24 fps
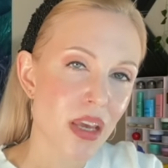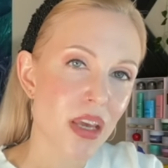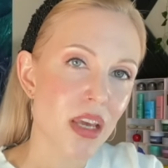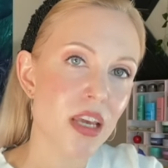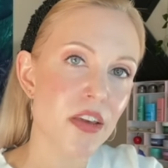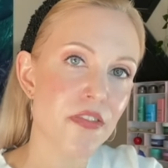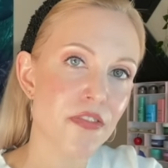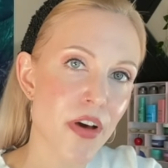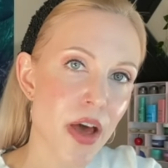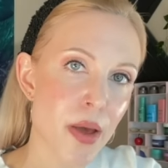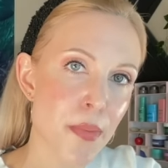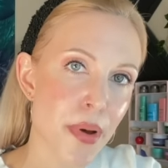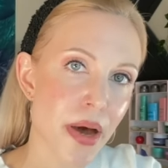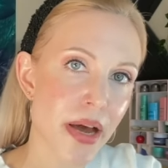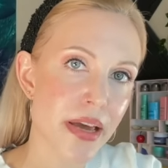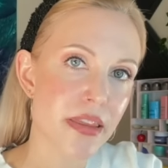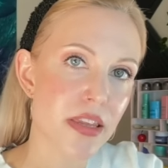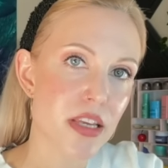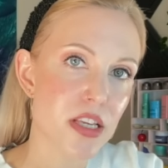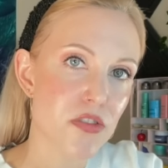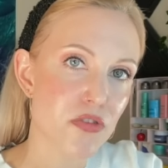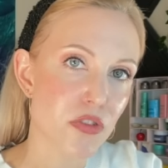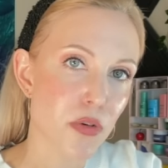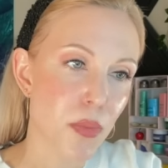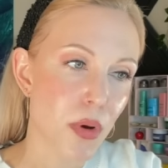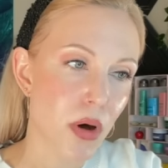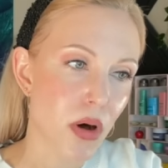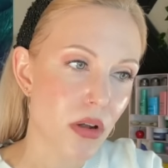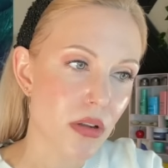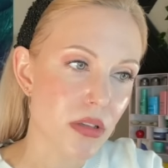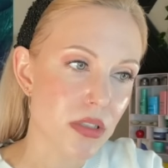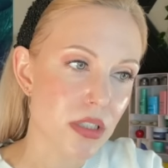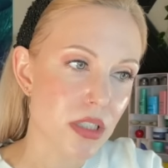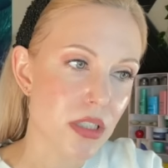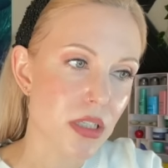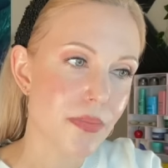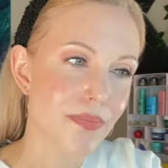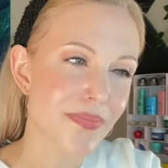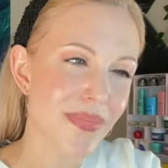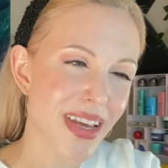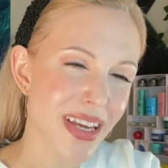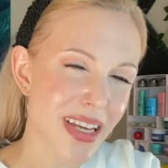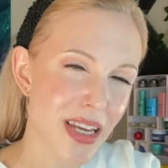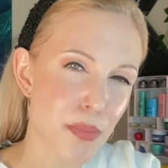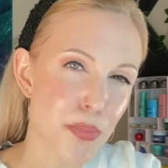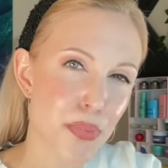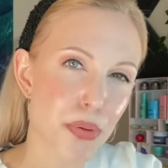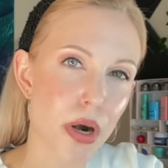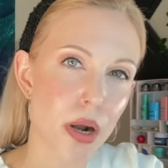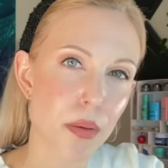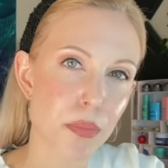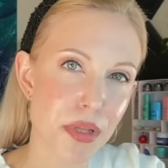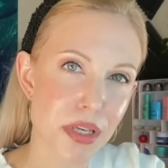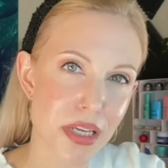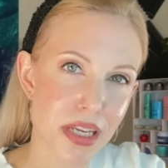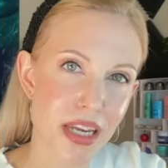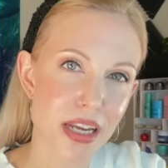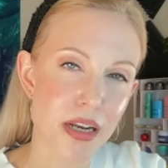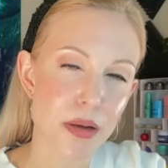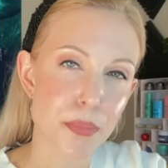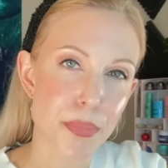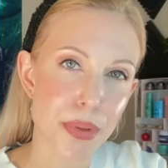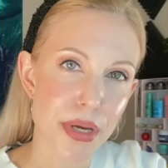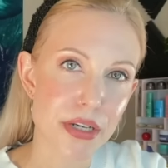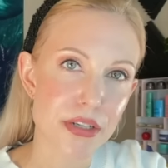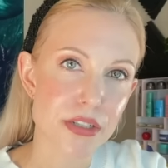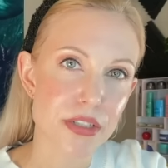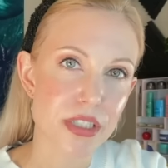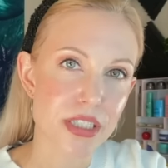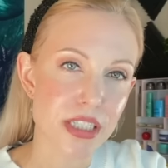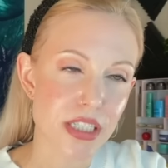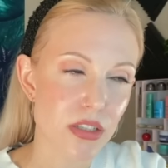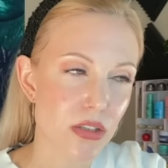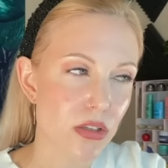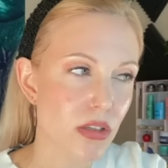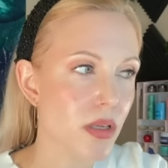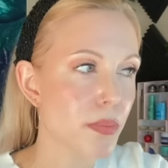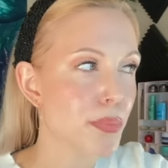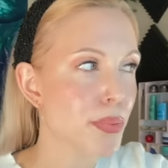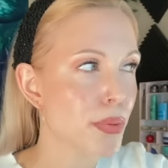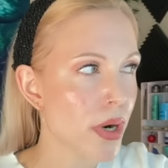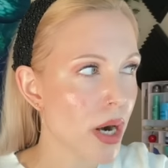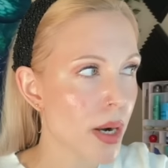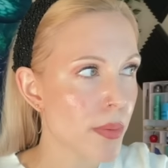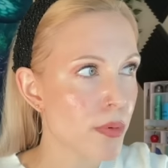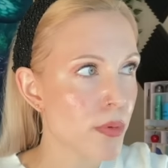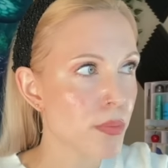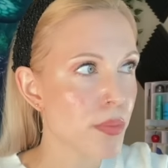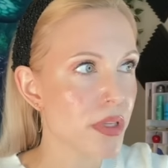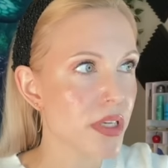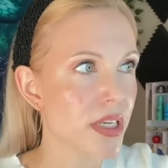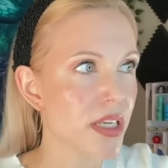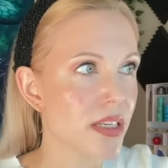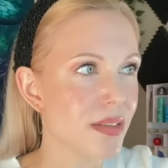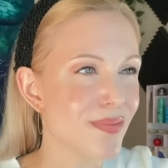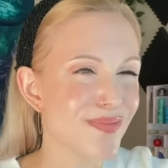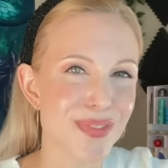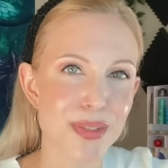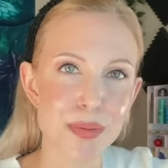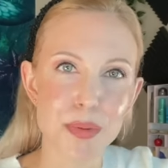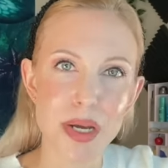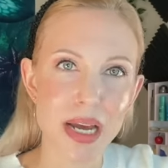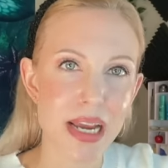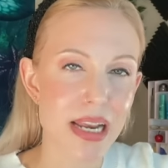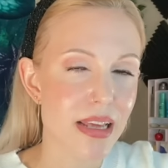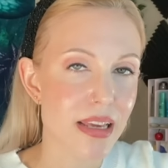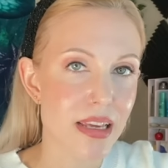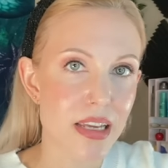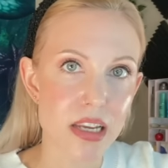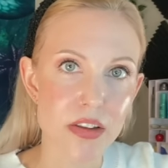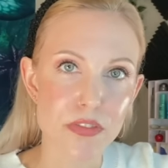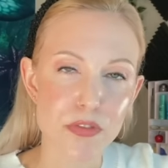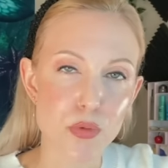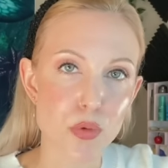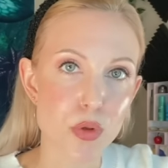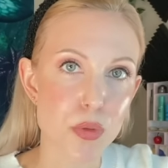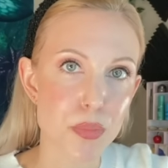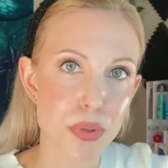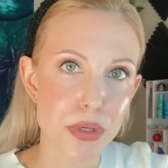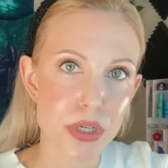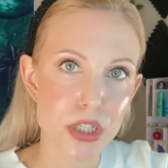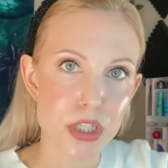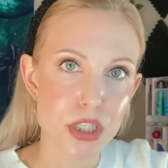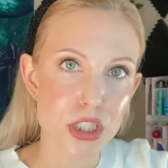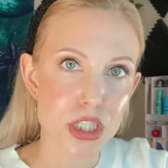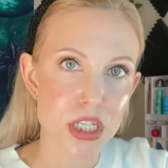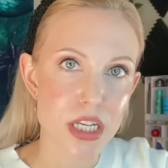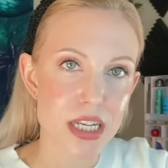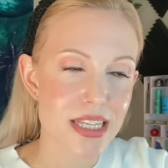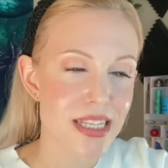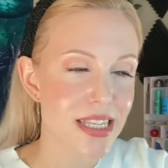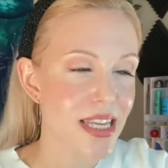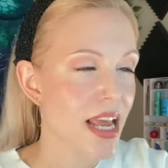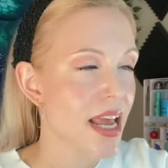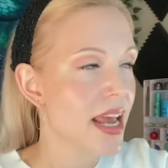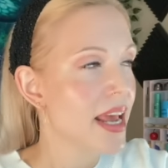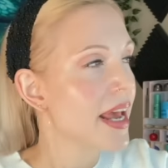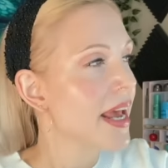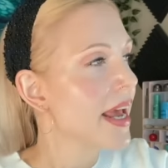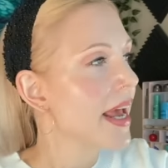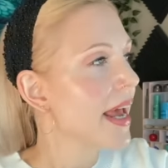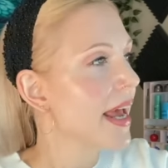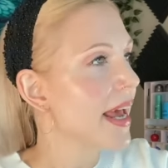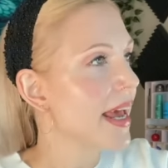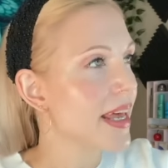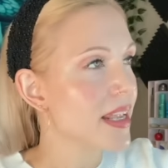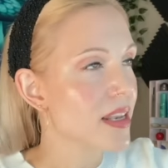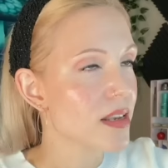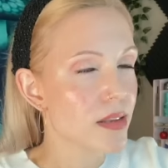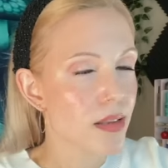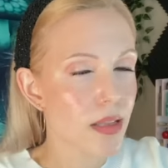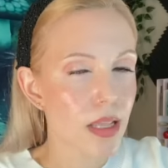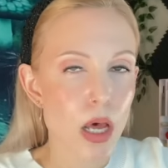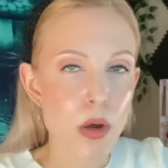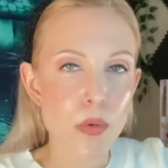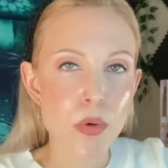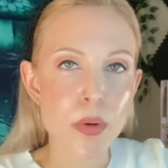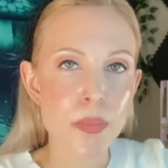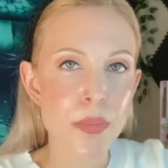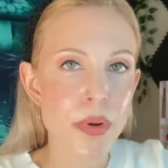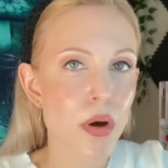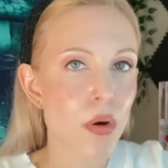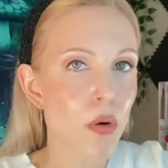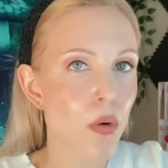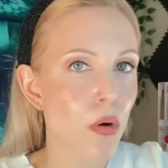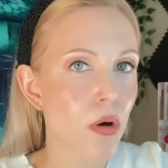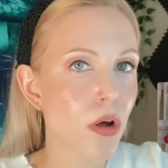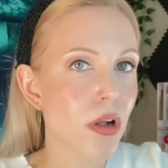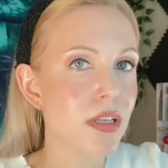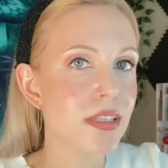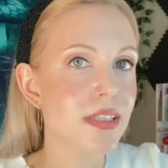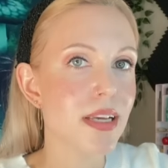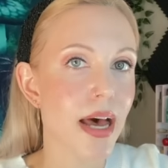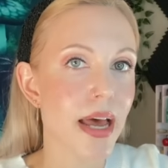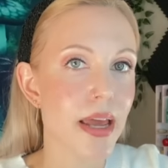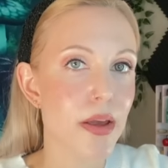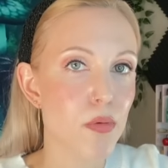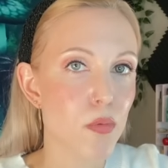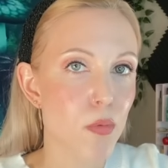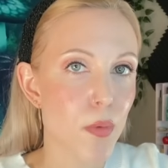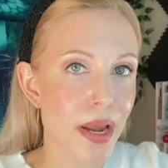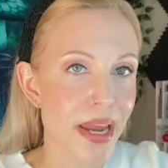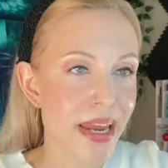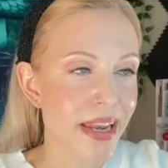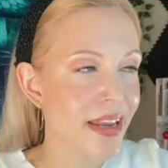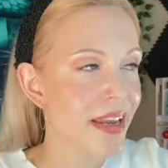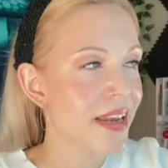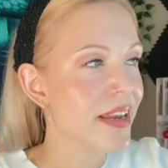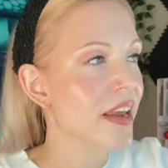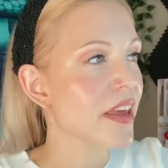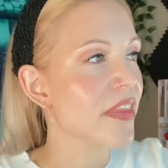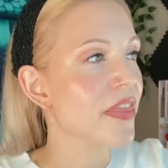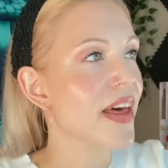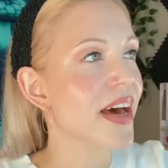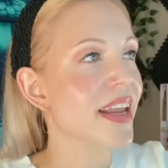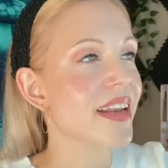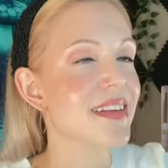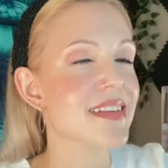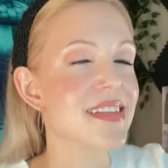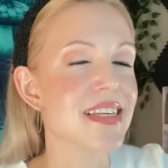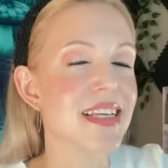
if I buy this from Ulta, I can probably get a better deal and probably some kind of gift with purchase. And lo and behold, I waited, and that is